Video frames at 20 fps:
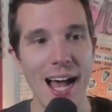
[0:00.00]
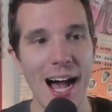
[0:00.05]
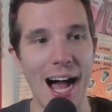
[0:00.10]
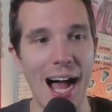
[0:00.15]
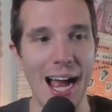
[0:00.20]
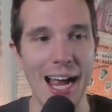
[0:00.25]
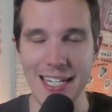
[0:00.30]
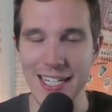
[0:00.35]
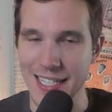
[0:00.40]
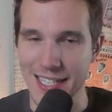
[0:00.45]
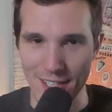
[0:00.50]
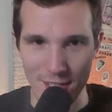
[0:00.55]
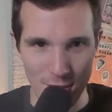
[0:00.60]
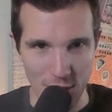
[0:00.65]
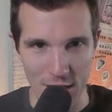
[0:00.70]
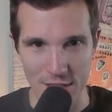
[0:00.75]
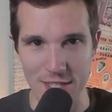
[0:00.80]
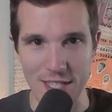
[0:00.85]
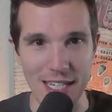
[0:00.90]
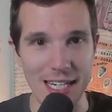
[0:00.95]
I
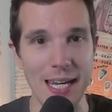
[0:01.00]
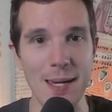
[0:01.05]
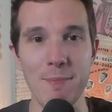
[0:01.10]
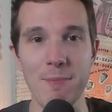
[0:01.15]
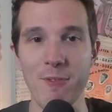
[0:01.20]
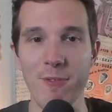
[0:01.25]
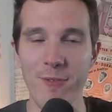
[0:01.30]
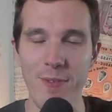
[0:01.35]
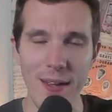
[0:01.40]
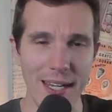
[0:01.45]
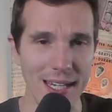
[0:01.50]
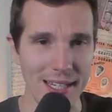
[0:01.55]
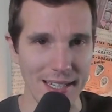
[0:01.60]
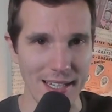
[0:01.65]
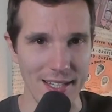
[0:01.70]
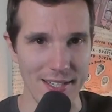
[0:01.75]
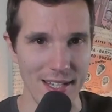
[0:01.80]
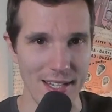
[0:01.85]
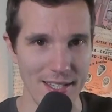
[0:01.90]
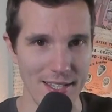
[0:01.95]
just see him fitting
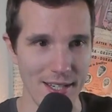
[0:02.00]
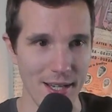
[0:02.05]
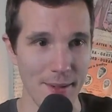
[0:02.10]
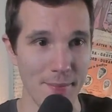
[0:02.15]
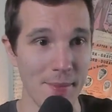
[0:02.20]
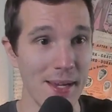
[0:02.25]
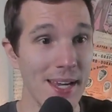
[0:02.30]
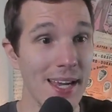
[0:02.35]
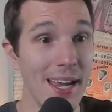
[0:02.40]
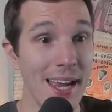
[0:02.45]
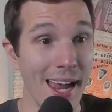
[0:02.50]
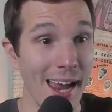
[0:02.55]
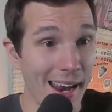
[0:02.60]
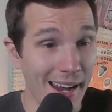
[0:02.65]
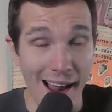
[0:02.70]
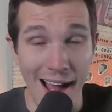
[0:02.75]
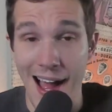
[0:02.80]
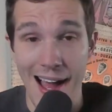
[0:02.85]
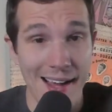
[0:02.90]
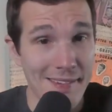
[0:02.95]
this system. And
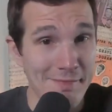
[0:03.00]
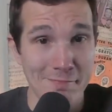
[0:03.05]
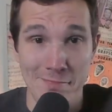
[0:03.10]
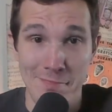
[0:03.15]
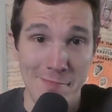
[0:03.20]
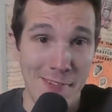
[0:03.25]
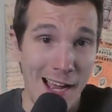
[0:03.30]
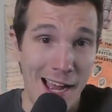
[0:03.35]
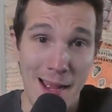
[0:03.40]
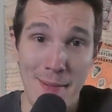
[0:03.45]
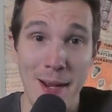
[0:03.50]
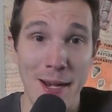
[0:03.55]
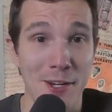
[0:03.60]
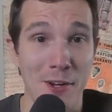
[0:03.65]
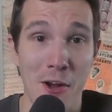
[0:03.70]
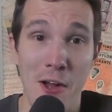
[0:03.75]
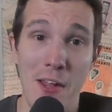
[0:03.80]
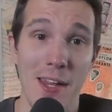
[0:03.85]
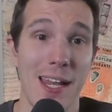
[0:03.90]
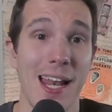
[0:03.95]
I might
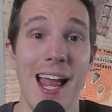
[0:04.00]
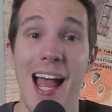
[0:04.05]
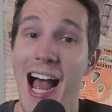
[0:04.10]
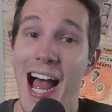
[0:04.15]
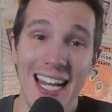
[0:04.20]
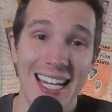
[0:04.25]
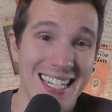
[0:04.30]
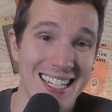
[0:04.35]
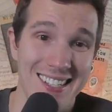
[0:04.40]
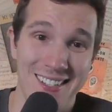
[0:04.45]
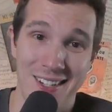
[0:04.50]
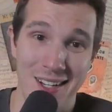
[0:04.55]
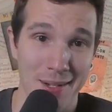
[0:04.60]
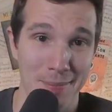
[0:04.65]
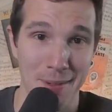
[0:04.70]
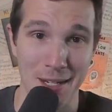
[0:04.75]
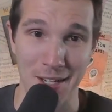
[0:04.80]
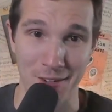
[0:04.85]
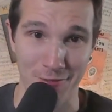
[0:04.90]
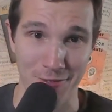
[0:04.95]
call it, I think he's going to
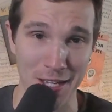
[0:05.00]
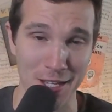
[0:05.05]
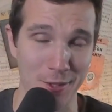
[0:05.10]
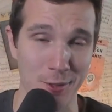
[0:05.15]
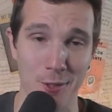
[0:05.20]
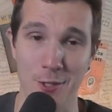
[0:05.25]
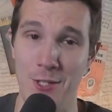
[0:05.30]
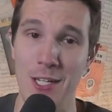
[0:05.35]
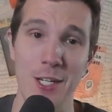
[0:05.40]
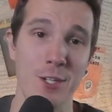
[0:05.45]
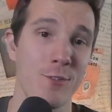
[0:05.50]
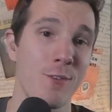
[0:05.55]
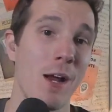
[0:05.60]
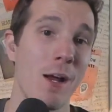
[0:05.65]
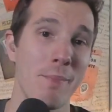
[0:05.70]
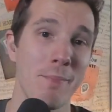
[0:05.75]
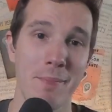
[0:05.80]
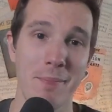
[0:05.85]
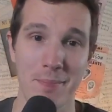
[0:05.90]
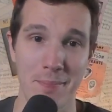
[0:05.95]
be a fifth or sixth
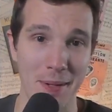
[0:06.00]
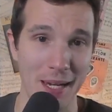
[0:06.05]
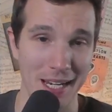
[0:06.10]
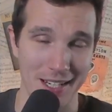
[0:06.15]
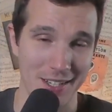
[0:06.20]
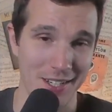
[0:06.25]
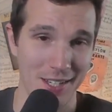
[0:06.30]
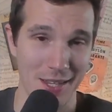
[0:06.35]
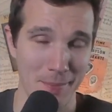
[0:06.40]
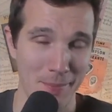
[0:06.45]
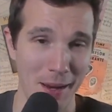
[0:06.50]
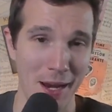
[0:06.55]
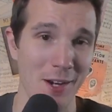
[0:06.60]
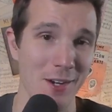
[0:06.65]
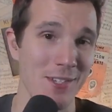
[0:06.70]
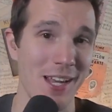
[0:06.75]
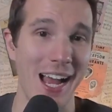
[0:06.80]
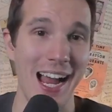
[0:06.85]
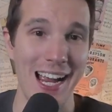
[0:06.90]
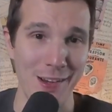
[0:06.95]
round pick to the
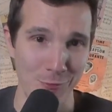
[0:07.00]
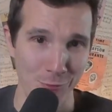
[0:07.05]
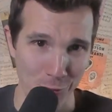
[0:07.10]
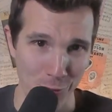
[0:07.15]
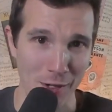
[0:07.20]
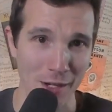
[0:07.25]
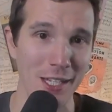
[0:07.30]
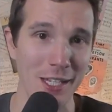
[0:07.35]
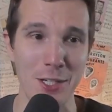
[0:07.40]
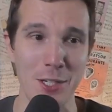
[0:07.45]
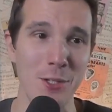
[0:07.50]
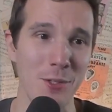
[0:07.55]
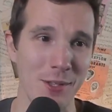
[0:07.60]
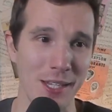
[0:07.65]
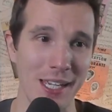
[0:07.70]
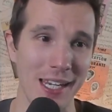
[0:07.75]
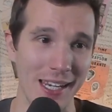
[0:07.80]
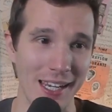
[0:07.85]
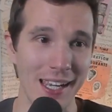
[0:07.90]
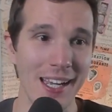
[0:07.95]
Bears. I really do
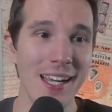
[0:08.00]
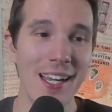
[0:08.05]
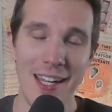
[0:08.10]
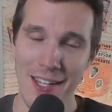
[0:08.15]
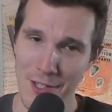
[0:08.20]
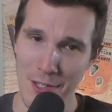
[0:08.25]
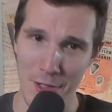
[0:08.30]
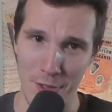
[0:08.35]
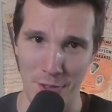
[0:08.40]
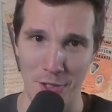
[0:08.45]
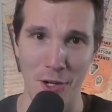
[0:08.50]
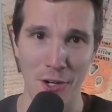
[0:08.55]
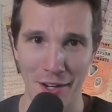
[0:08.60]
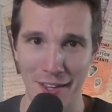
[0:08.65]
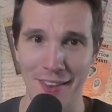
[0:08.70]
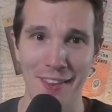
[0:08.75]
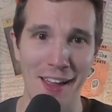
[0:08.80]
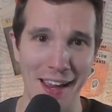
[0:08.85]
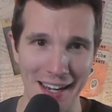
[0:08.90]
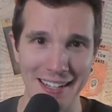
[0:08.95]
think they're going to
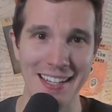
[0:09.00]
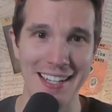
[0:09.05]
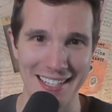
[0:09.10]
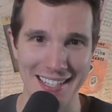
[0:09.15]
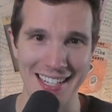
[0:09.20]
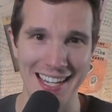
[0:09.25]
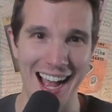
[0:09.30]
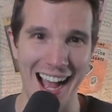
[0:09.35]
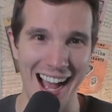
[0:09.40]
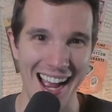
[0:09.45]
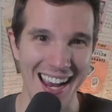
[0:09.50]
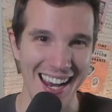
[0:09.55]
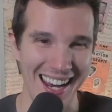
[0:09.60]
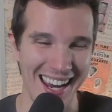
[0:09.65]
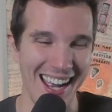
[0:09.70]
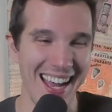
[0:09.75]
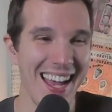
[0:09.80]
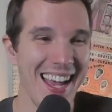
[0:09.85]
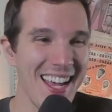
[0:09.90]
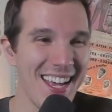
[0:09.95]
like this
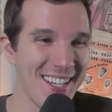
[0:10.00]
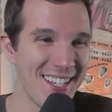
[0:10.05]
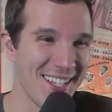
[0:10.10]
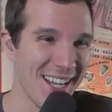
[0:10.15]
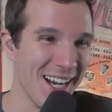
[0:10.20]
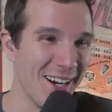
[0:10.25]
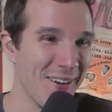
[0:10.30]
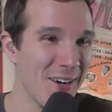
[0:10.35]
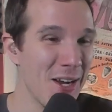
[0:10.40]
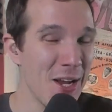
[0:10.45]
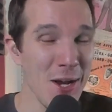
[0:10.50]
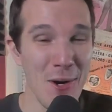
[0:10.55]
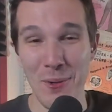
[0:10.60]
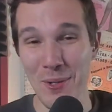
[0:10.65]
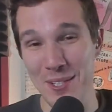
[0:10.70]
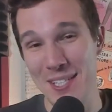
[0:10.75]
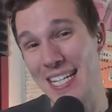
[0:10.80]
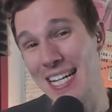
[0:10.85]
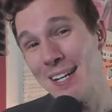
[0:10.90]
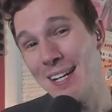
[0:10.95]
guy. So we'll
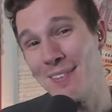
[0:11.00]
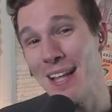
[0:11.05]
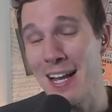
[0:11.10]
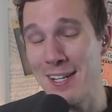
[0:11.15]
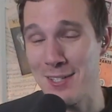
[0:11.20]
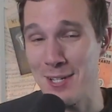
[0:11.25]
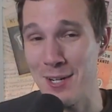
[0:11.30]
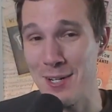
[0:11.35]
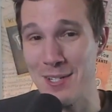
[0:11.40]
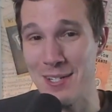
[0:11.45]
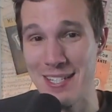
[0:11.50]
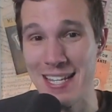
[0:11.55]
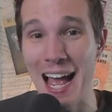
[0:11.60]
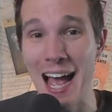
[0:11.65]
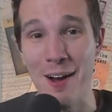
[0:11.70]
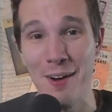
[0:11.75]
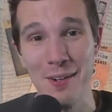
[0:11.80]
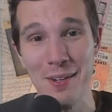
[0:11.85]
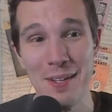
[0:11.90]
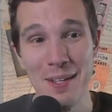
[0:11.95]
see if that turns
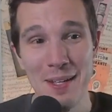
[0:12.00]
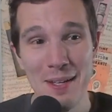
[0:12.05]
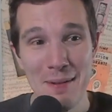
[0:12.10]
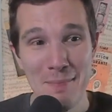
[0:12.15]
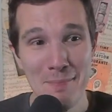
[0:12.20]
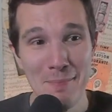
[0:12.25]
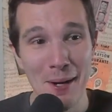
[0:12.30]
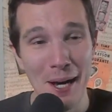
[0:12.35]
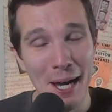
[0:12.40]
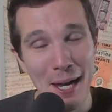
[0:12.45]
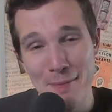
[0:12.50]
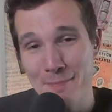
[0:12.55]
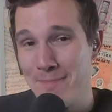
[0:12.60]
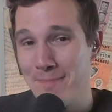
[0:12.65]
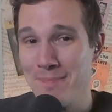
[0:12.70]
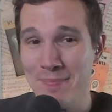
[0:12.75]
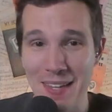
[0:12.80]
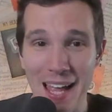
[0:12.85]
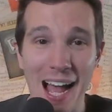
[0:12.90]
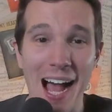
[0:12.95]
out. But
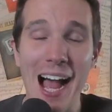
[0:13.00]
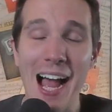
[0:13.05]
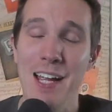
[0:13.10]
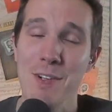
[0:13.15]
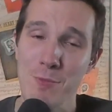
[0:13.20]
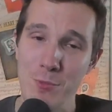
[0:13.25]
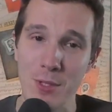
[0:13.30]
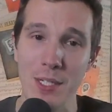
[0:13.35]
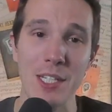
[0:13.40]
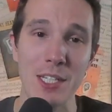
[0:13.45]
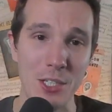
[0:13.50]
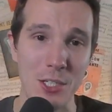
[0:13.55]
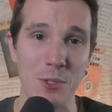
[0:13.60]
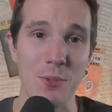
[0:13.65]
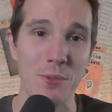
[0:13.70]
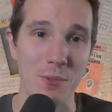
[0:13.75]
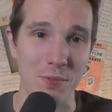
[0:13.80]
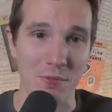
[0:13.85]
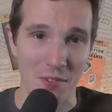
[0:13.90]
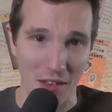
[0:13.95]
I really do
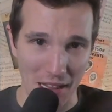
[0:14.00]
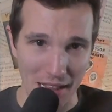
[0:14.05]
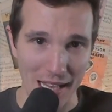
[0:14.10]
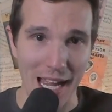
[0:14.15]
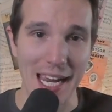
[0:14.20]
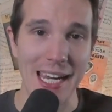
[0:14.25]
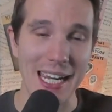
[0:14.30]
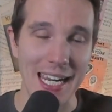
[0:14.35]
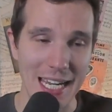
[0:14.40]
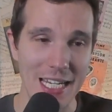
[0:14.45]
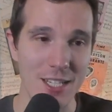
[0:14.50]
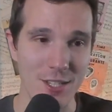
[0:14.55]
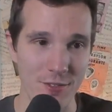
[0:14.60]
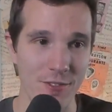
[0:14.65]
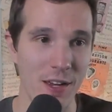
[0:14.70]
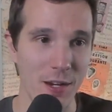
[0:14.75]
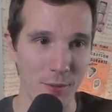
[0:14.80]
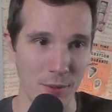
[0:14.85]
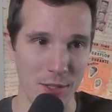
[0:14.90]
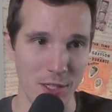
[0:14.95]
like his
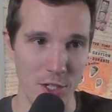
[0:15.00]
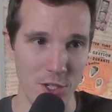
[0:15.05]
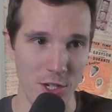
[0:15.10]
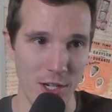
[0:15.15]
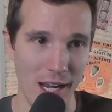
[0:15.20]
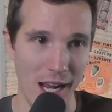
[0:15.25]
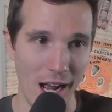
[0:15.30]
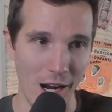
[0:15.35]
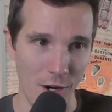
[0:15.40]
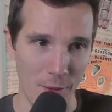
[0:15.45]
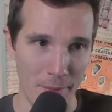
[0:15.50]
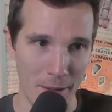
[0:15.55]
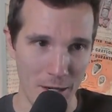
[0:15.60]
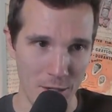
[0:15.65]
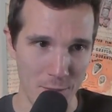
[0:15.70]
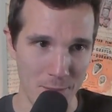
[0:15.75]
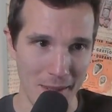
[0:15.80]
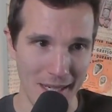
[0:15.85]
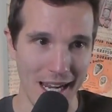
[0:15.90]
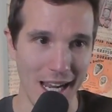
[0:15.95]
fit with the Chicago
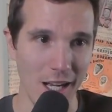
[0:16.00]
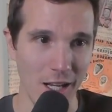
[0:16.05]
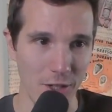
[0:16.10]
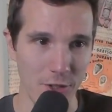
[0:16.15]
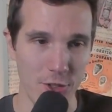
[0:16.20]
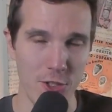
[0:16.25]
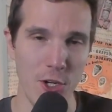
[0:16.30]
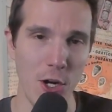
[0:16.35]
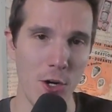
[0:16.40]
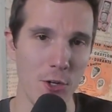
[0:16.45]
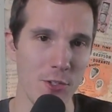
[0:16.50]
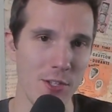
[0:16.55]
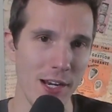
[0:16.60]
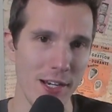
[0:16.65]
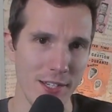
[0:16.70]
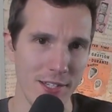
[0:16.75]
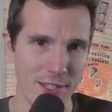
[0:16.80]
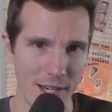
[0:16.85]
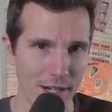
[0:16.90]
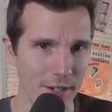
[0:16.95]
Bears. Mekel Jones out of
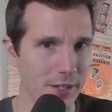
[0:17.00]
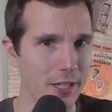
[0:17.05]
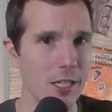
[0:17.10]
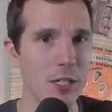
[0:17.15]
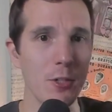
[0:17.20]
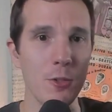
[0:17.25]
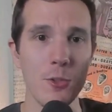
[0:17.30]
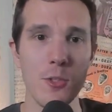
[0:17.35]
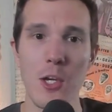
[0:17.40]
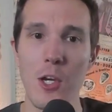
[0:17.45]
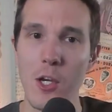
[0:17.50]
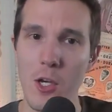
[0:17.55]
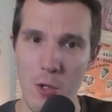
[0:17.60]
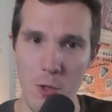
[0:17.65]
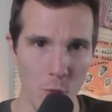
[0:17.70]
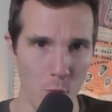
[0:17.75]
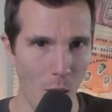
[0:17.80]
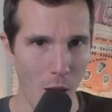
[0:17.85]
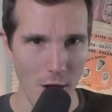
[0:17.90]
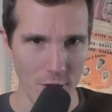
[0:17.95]
Syracuse.
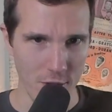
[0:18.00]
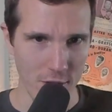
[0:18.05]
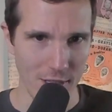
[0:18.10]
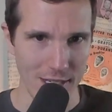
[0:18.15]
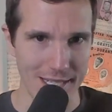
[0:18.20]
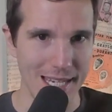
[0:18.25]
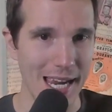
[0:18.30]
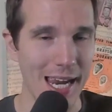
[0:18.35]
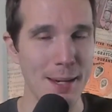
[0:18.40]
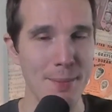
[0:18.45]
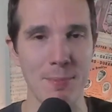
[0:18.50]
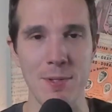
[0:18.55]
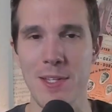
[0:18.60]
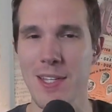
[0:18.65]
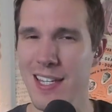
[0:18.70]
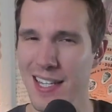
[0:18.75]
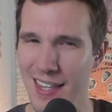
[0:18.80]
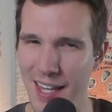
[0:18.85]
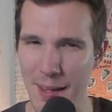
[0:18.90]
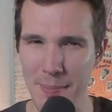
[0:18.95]
Watch the tape.
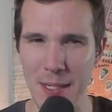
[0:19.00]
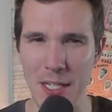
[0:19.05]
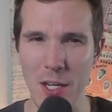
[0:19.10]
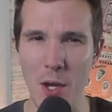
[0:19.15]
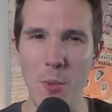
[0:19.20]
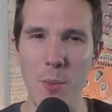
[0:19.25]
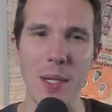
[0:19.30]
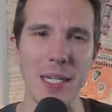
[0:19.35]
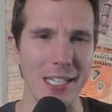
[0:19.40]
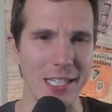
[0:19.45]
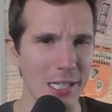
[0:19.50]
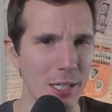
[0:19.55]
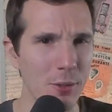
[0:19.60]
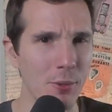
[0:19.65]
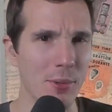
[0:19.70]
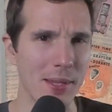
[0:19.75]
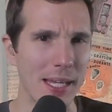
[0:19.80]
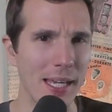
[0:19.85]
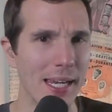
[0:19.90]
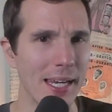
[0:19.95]
Let me know what you
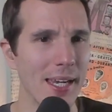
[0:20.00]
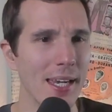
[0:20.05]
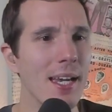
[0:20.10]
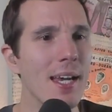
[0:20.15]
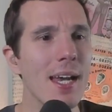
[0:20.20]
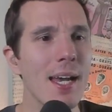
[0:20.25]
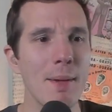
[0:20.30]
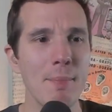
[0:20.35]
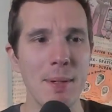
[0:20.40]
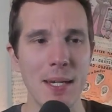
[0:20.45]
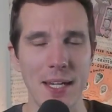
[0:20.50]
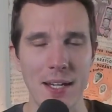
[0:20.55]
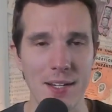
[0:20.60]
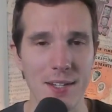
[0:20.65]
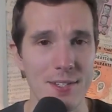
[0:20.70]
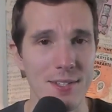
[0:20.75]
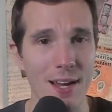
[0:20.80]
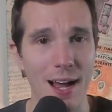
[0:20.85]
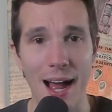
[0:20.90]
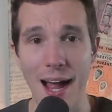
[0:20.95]
think,
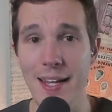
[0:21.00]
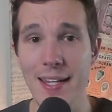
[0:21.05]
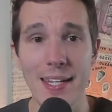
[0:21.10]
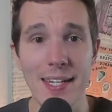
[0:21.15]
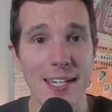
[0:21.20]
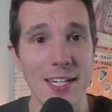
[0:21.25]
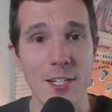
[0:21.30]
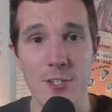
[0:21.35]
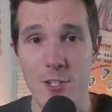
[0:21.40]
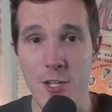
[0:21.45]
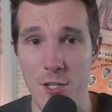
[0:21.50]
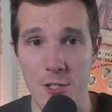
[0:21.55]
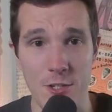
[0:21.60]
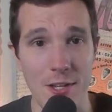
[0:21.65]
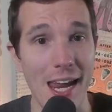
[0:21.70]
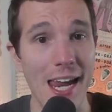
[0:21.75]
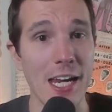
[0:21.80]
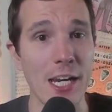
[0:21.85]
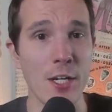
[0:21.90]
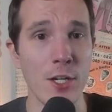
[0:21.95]
because I think he's just
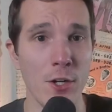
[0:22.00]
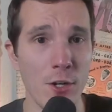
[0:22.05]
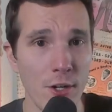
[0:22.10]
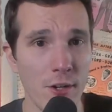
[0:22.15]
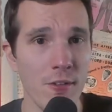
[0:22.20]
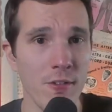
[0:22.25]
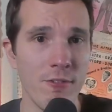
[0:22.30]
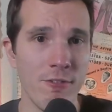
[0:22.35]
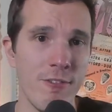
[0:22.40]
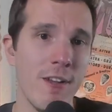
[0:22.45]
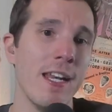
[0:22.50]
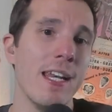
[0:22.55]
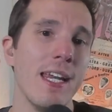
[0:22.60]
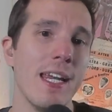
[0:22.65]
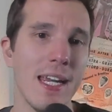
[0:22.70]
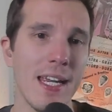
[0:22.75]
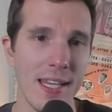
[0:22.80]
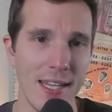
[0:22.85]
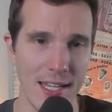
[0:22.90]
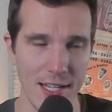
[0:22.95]
a good fit
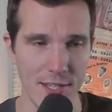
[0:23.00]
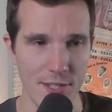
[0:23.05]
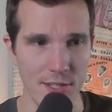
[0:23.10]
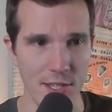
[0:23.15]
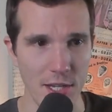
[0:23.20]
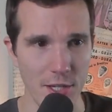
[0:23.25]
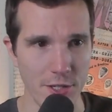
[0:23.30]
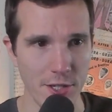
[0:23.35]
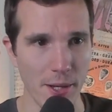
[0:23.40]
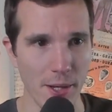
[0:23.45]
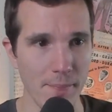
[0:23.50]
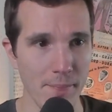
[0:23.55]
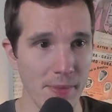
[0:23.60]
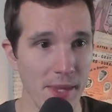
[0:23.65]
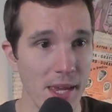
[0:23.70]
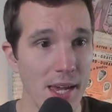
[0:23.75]
in this system.